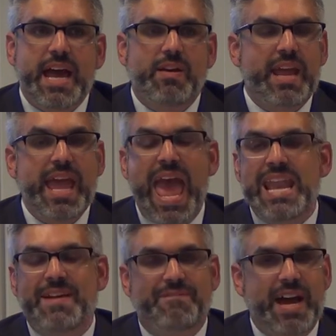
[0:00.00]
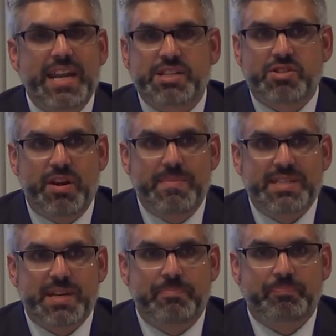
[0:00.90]
County and to fight
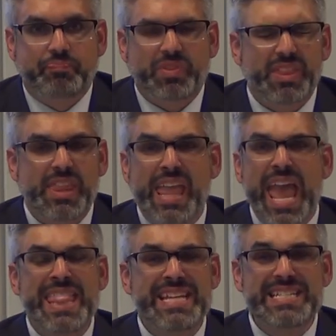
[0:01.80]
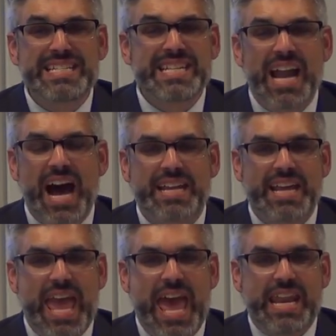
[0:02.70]
extremism. And this is not
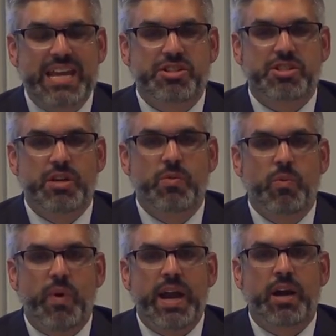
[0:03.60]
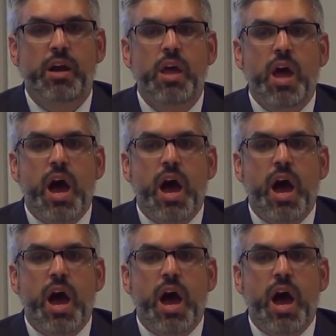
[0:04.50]
an issue where